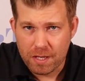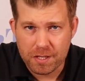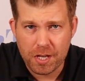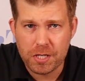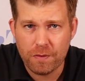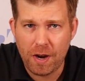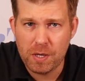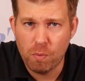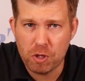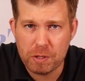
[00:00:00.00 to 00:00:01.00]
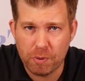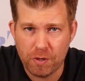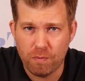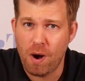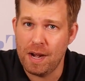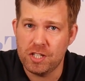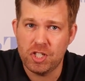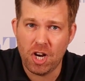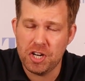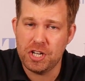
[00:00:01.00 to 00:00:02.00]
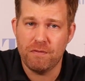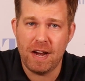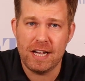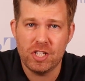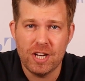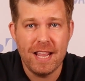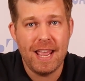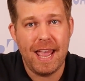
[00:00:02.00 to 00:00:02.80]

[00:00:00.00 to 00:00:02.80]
certified waterproof wireless charging range